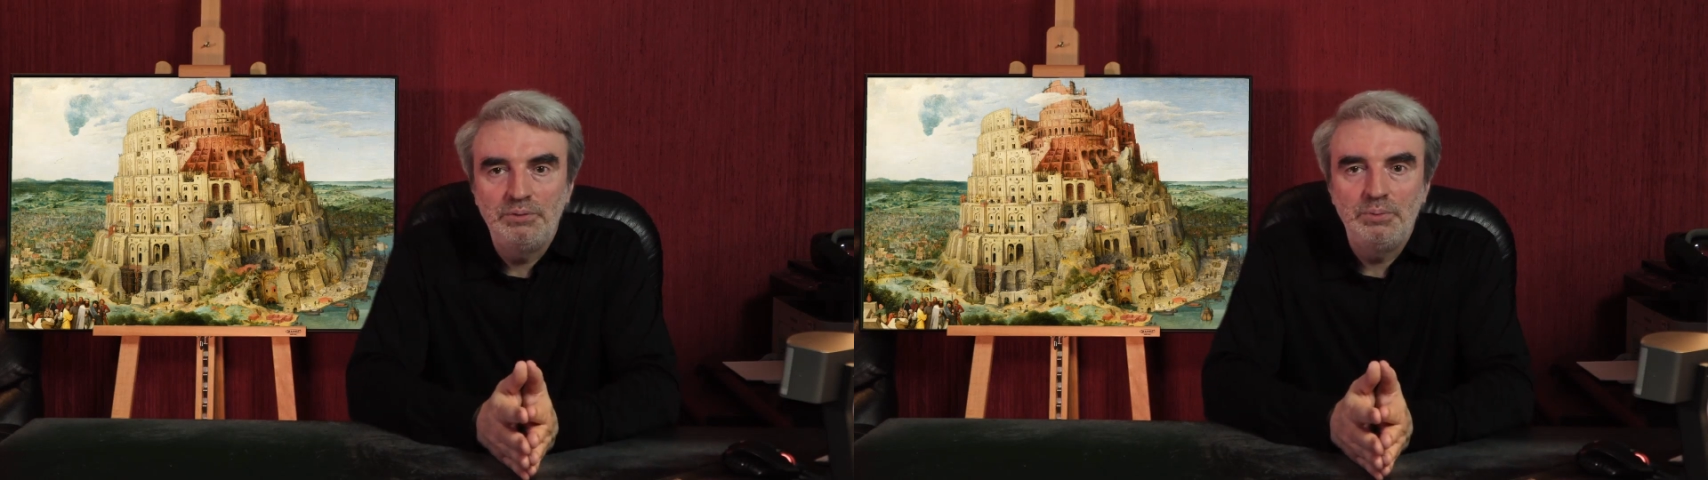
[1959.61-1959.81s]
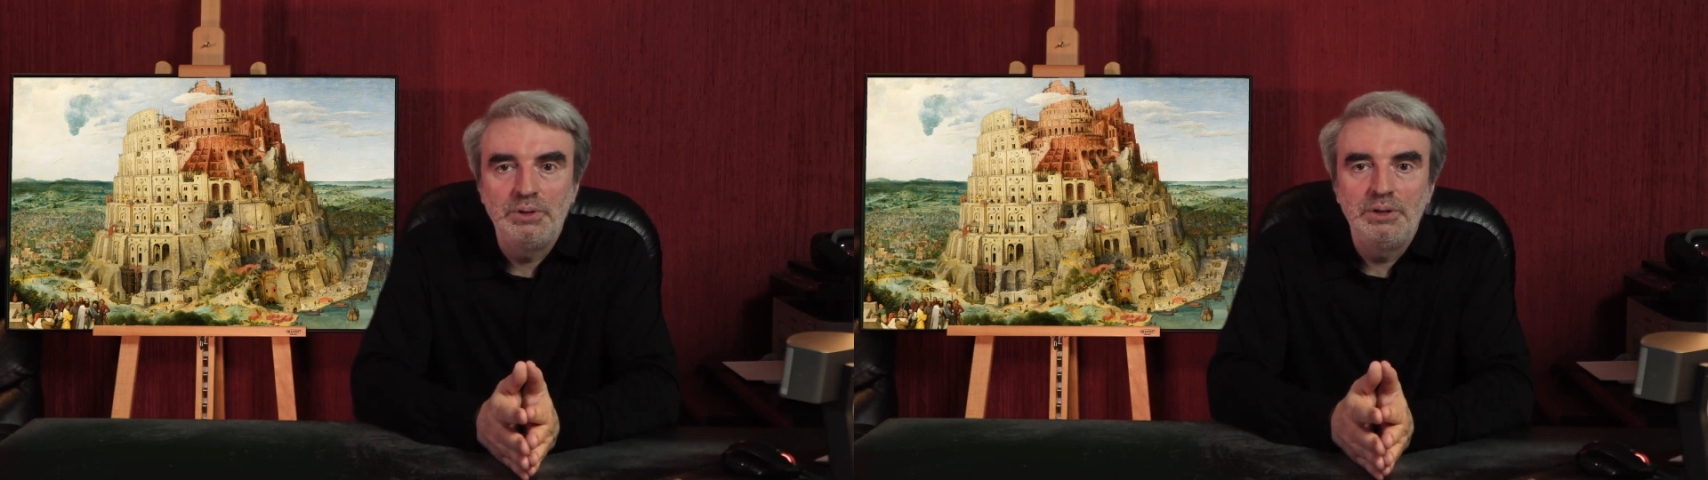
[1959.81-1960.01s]

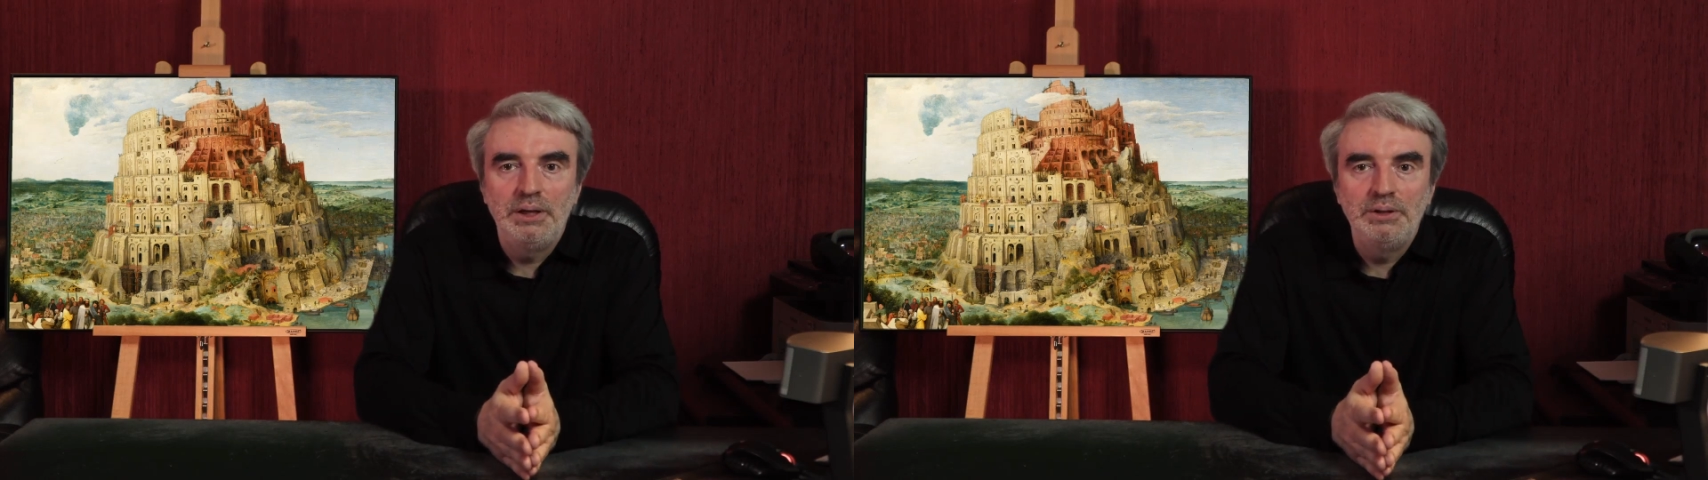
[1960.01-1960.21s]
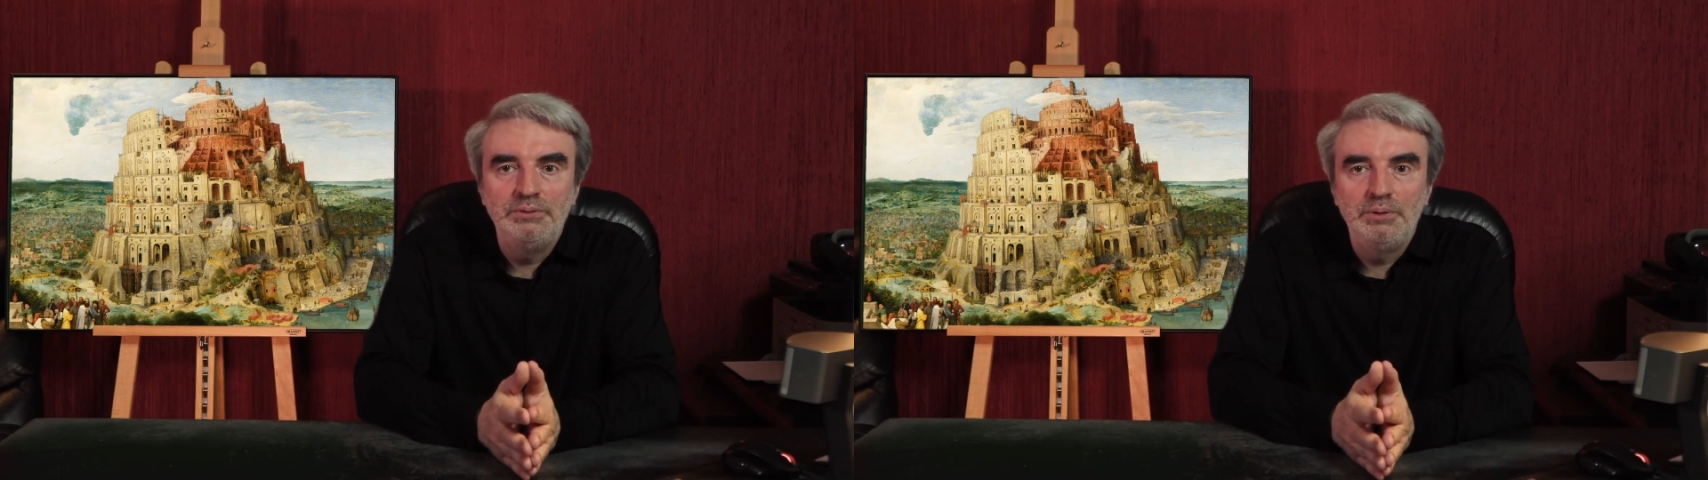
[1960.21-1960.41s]

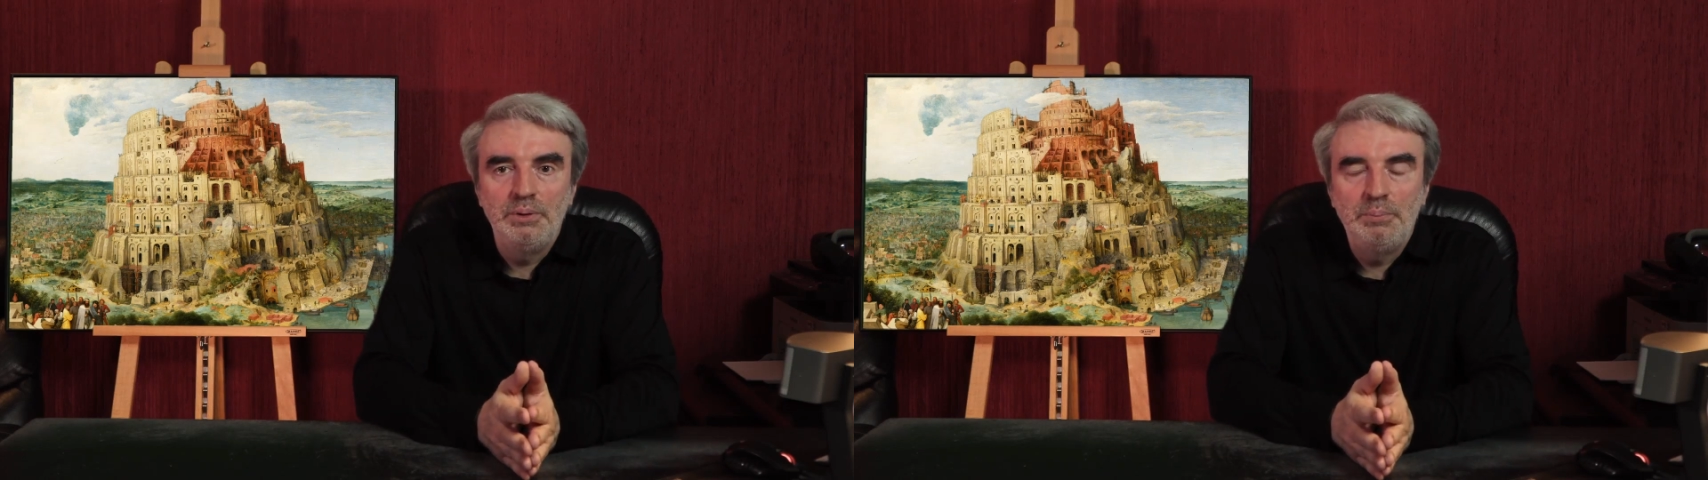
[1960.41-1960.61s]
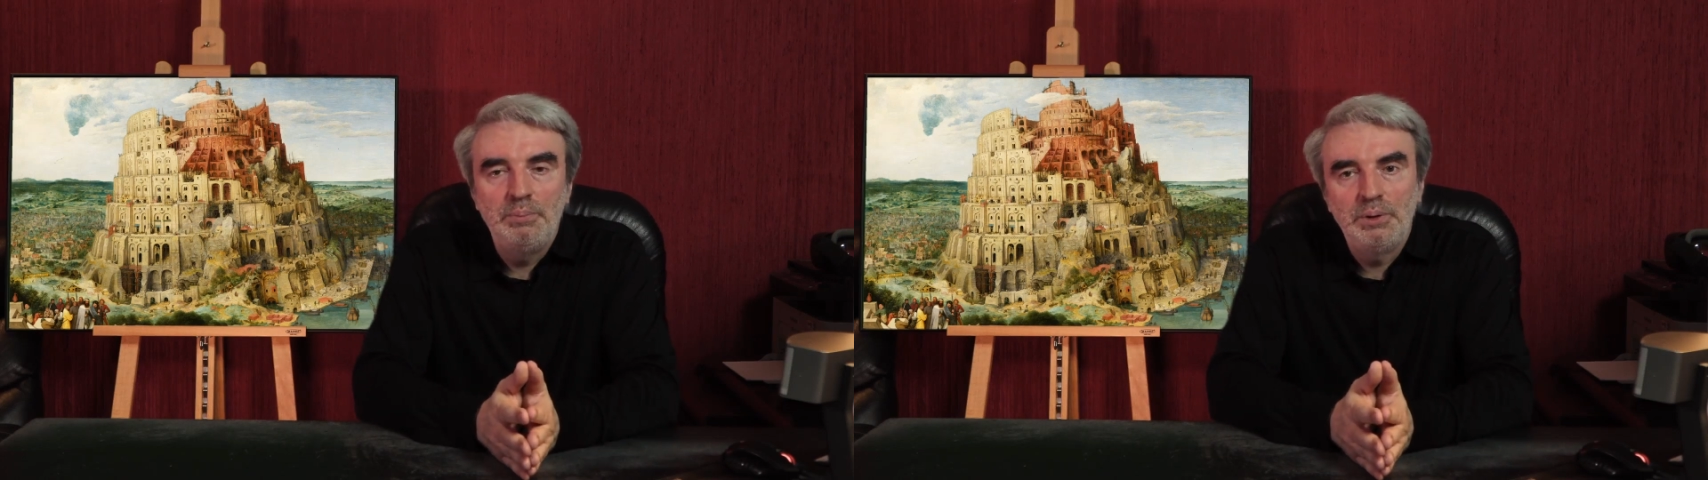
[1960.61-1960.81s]
originates from the
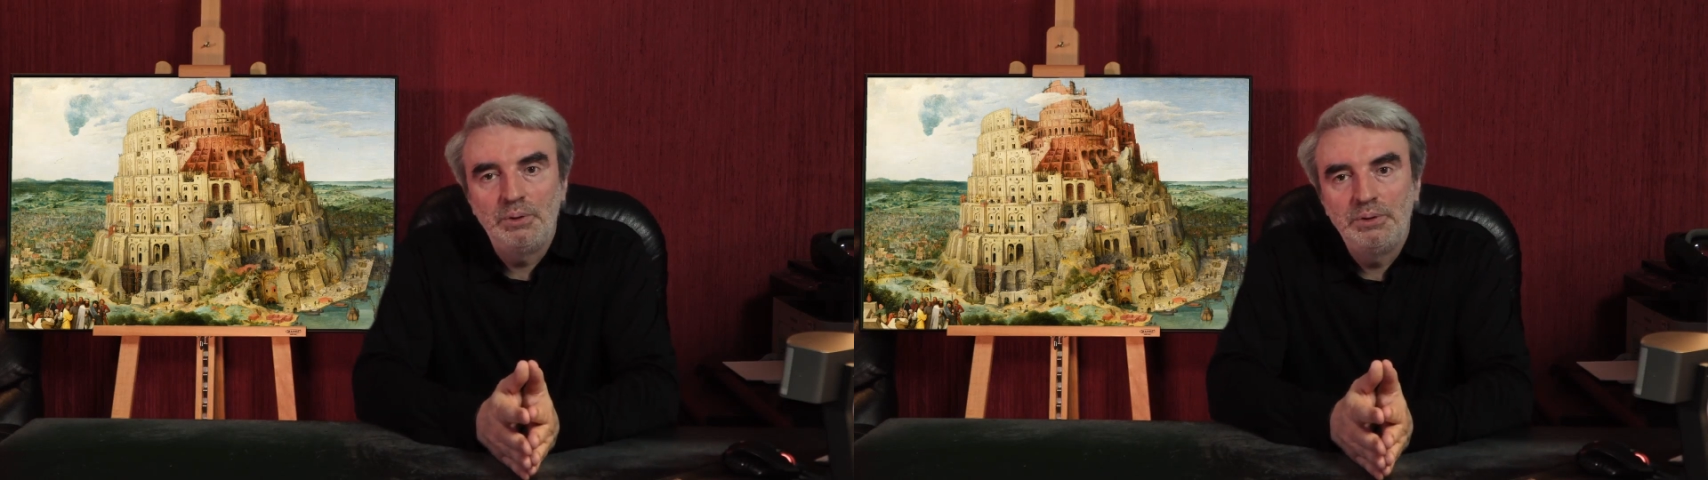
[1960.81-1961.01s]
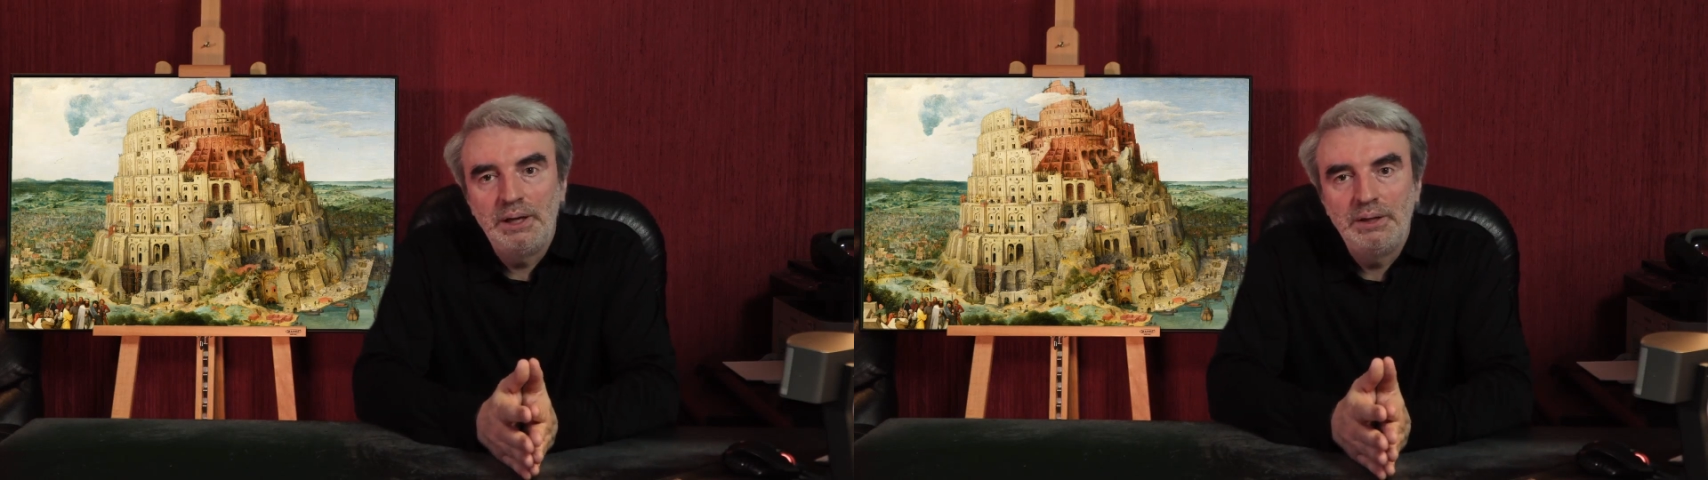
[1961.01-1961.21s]

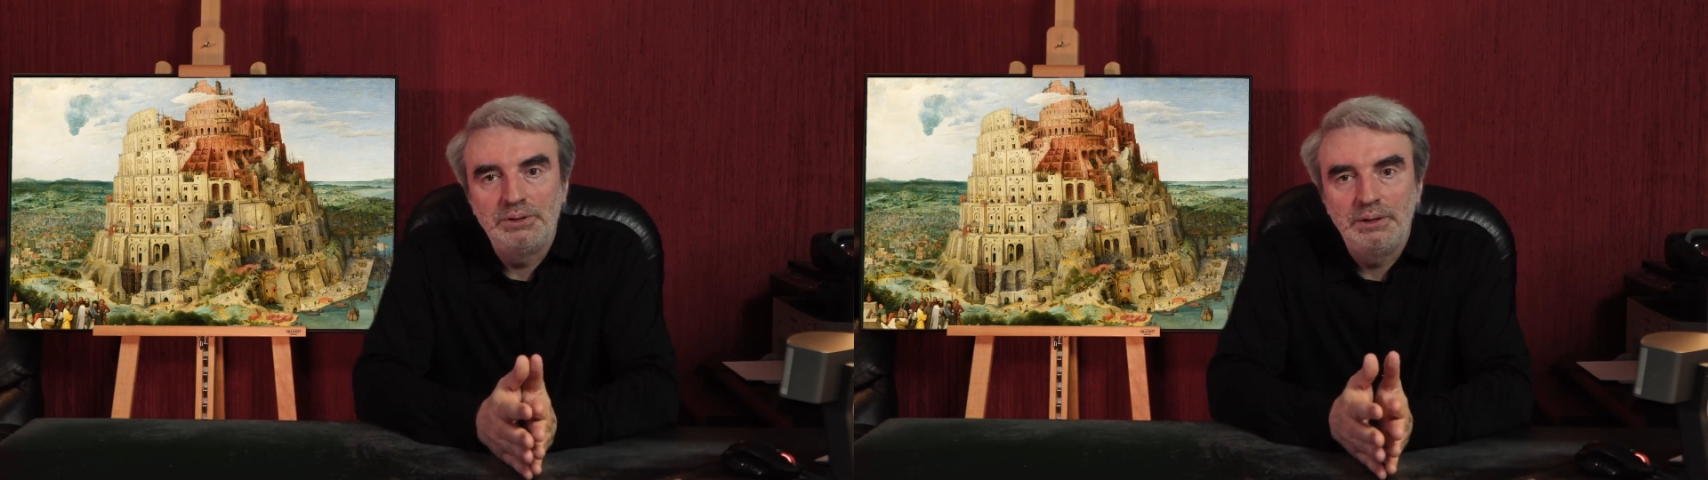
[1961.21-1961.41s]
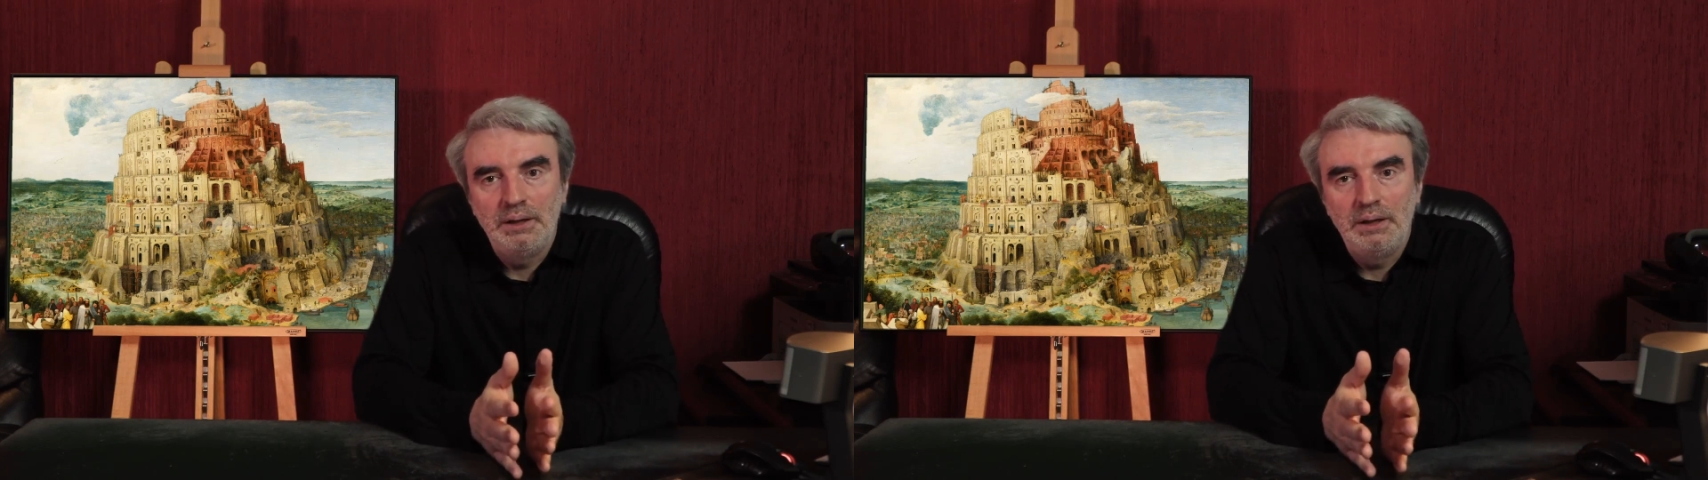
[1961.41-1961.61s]
biblical text,